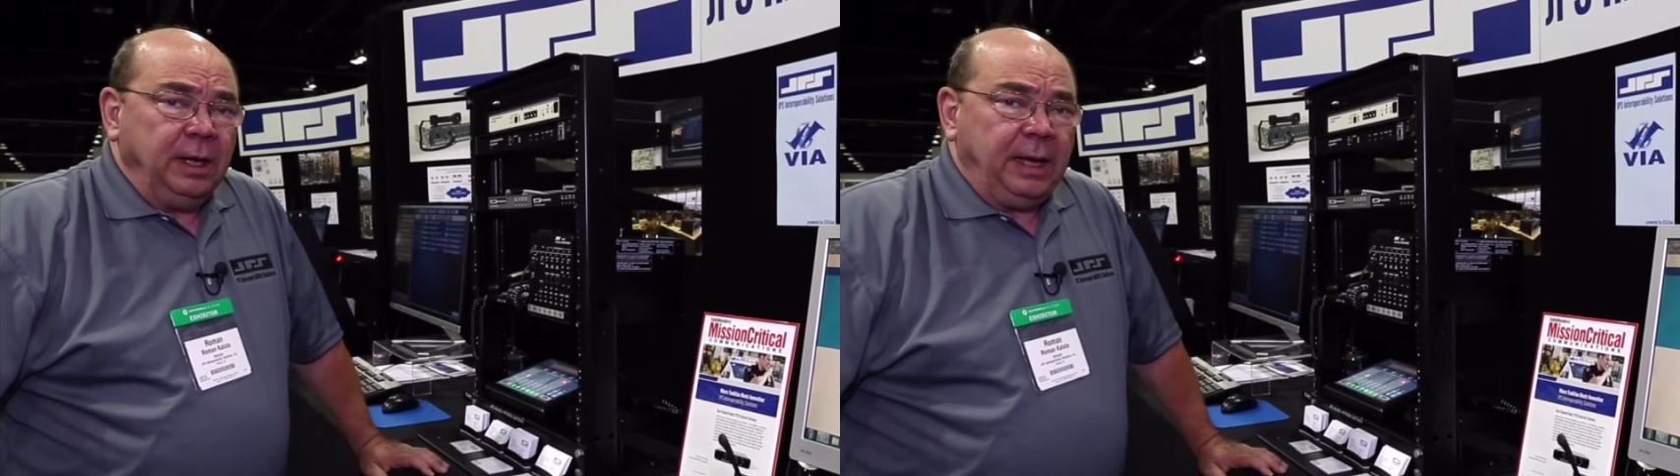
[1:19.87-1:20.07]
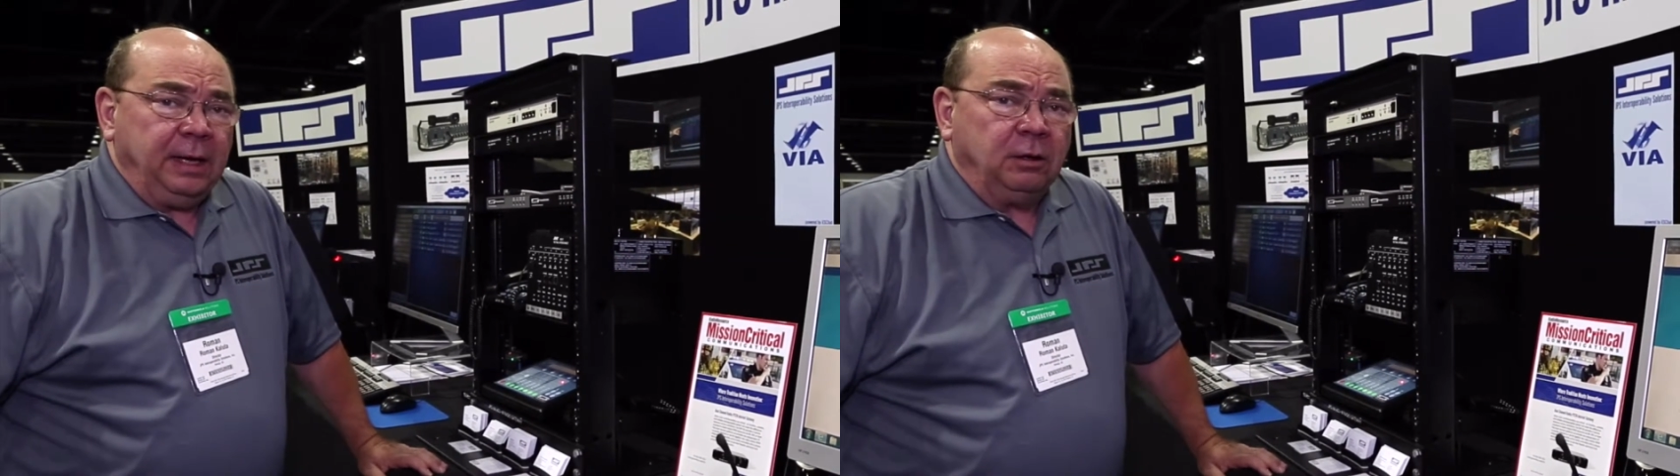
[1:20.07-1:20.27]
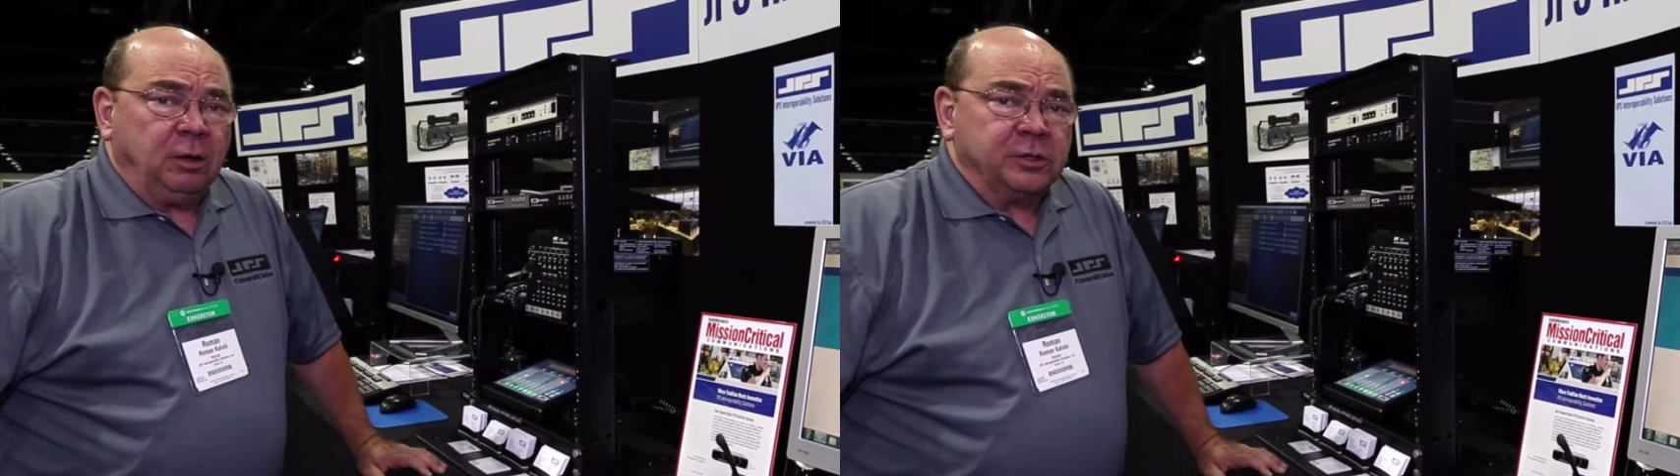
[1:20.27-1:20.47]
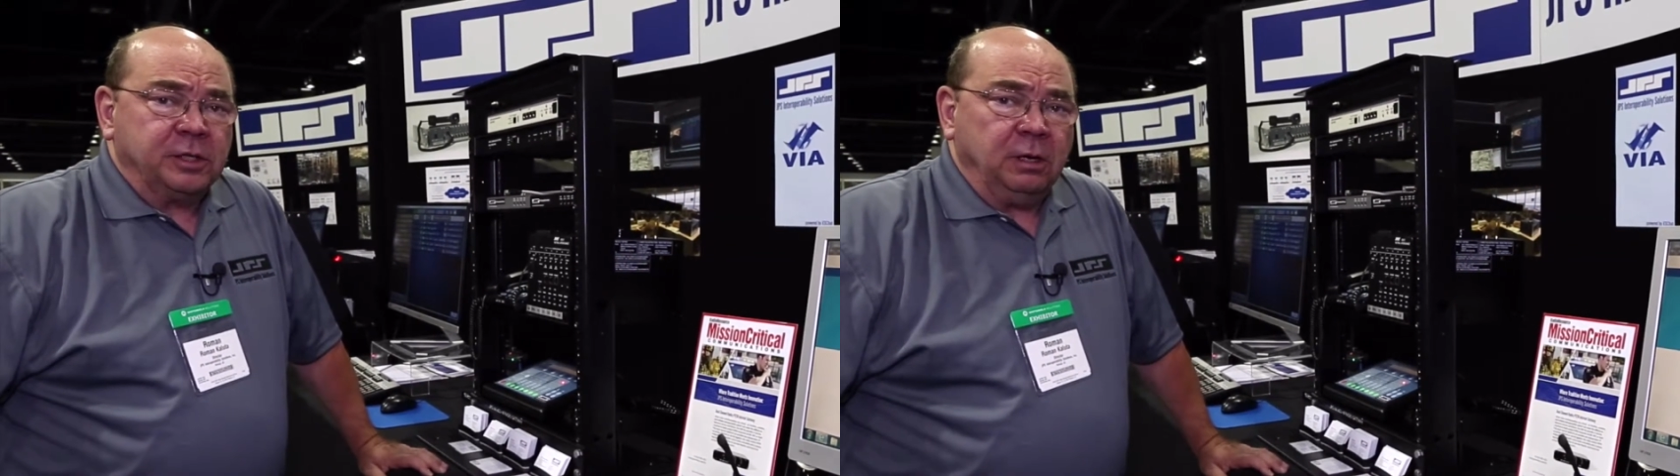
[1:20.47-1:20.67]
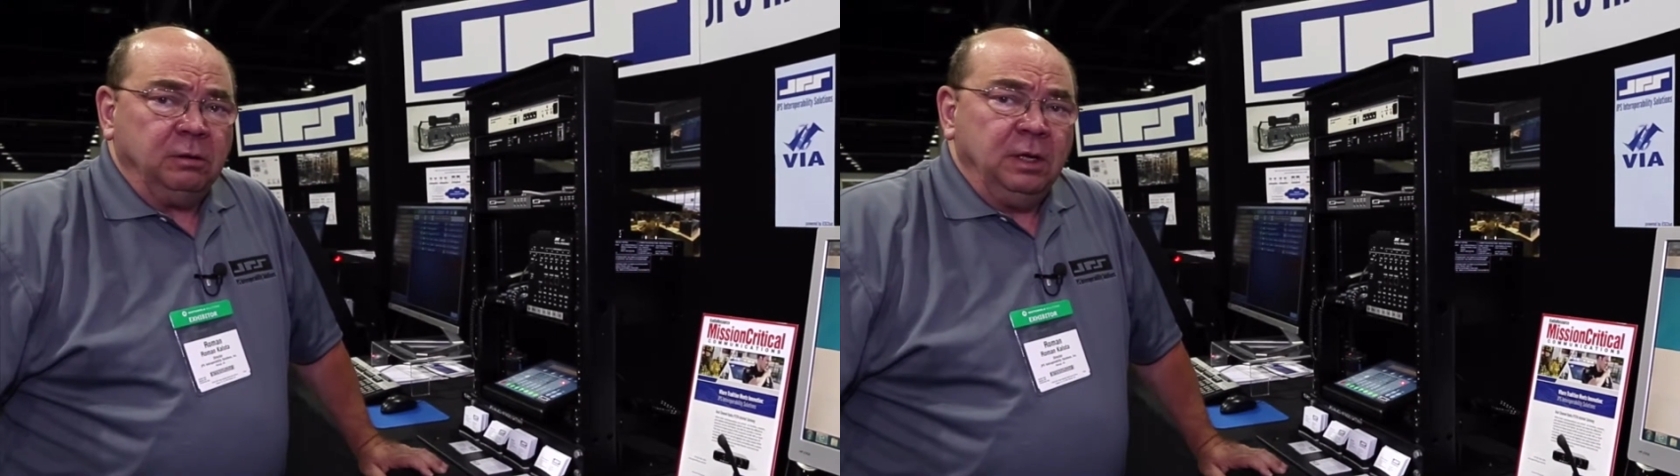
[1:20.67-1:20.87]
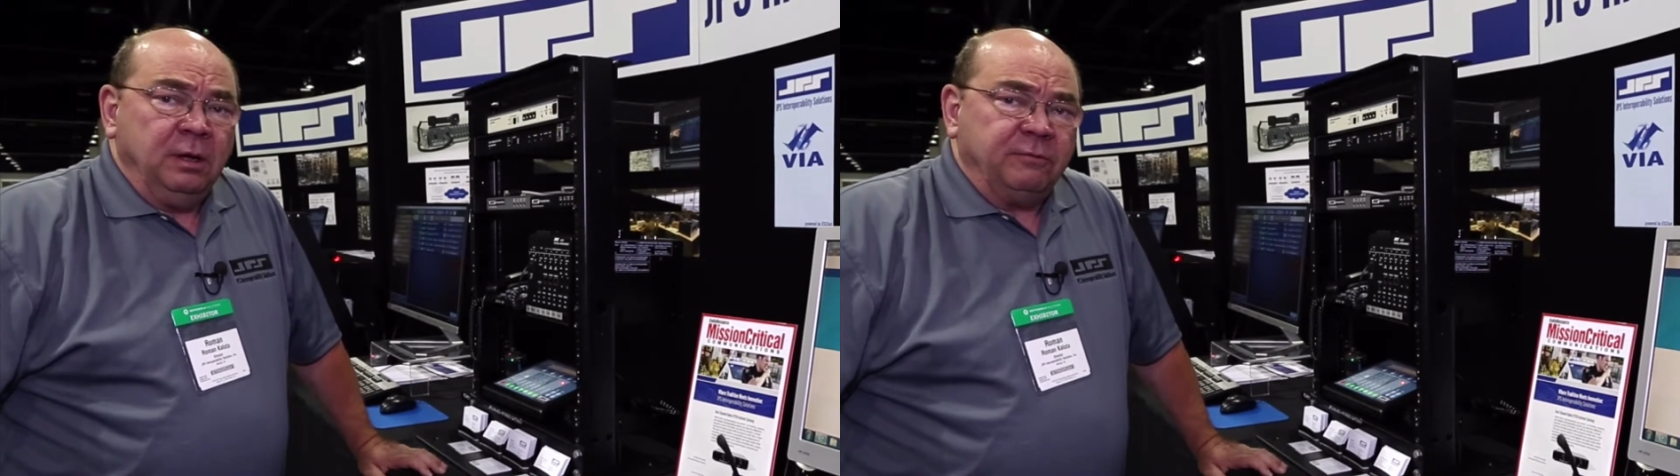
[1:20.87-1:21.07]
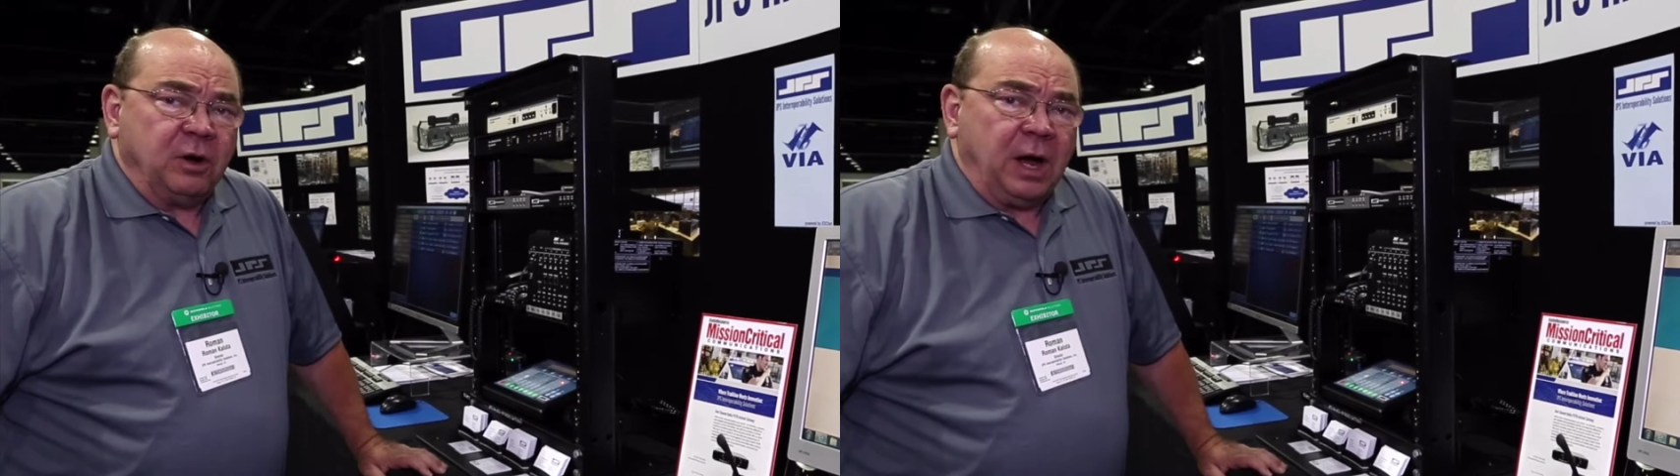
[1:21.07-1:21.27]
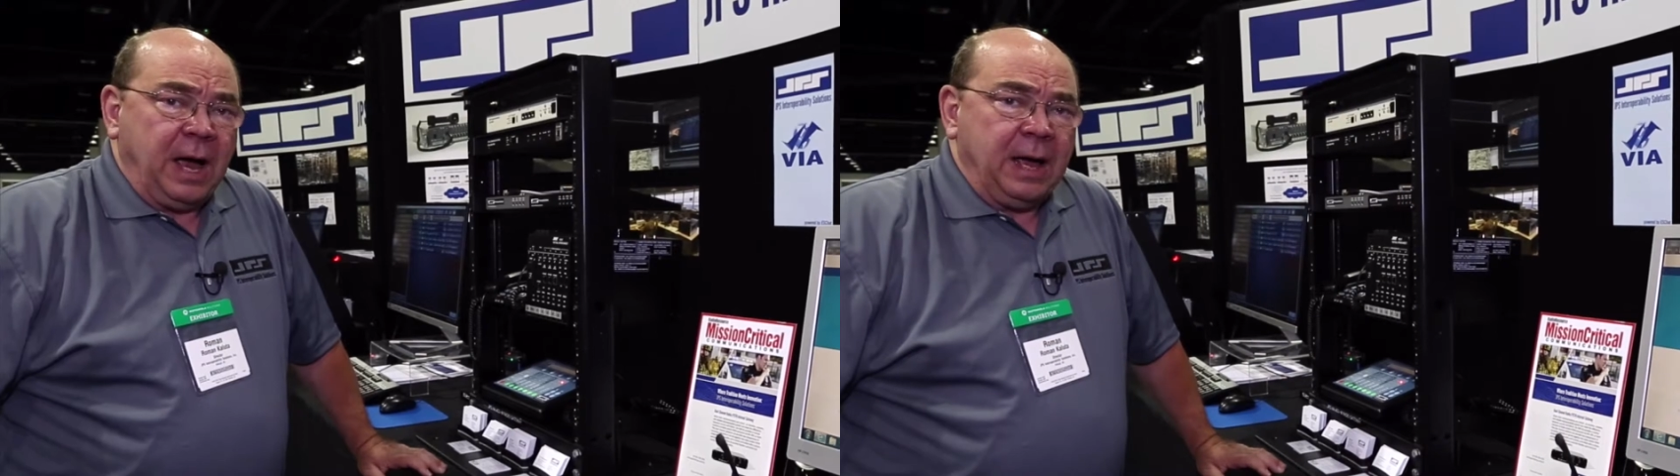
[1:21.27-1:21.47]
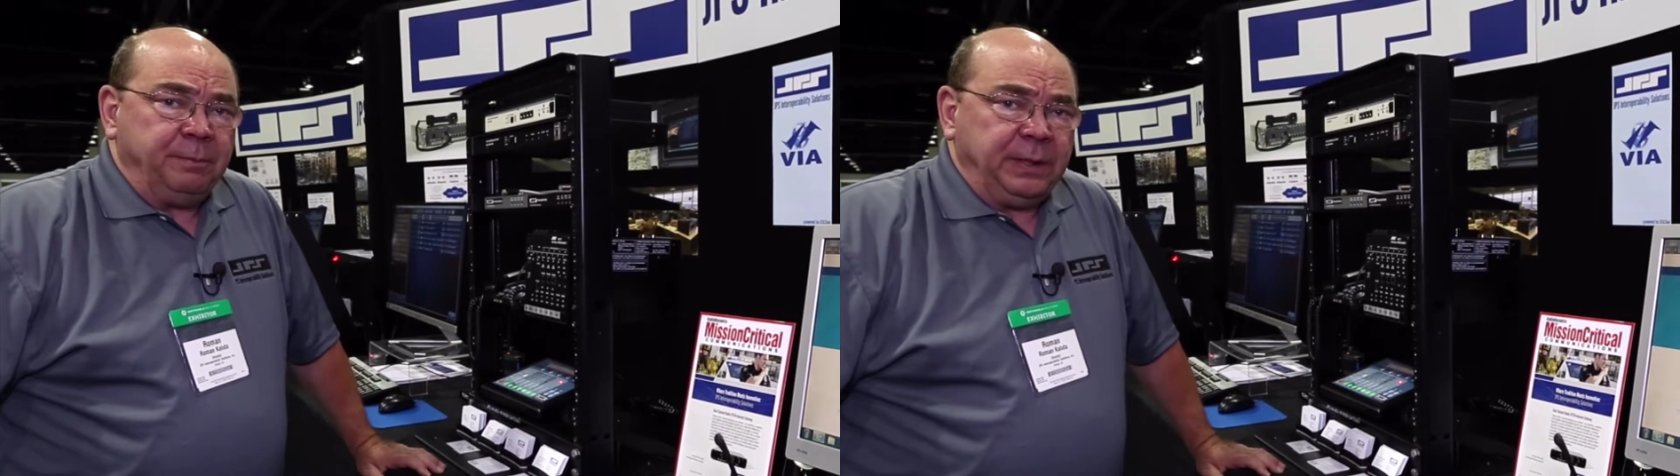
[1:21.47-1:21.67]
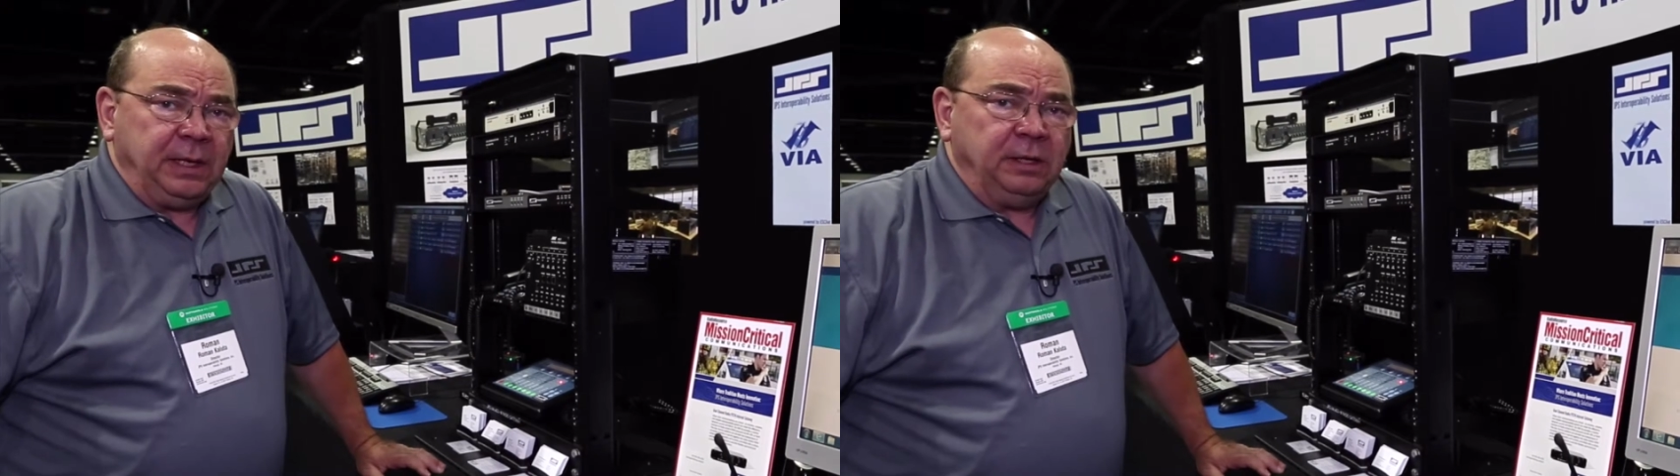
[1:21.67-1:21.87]
and also for
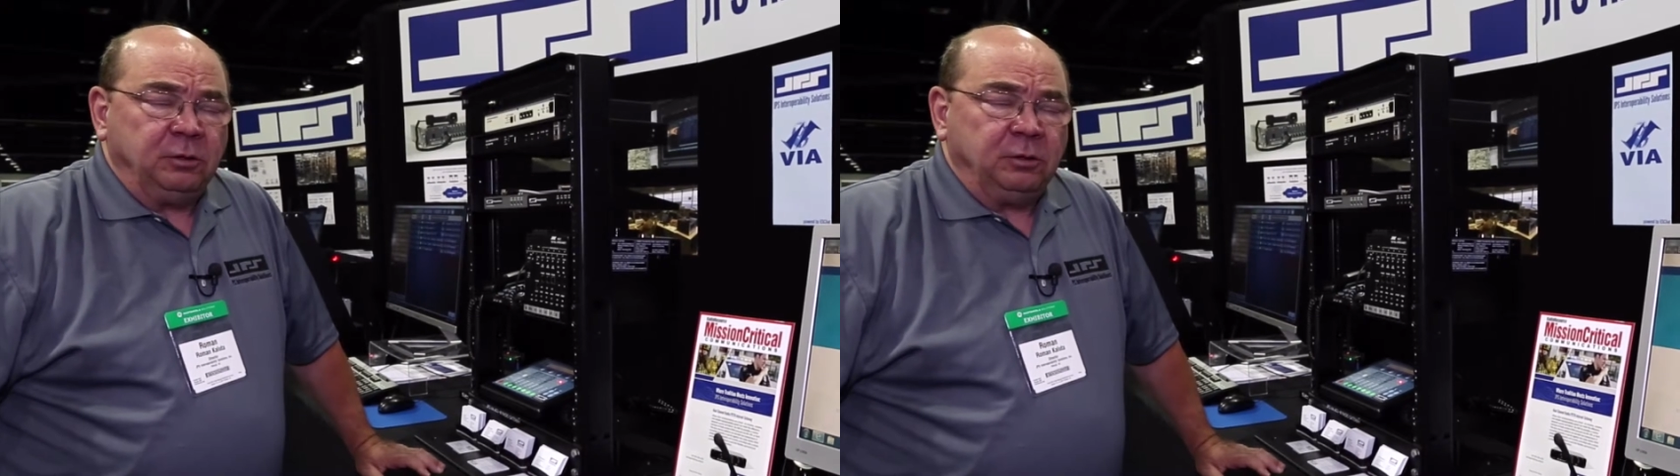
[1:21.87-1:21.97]
IP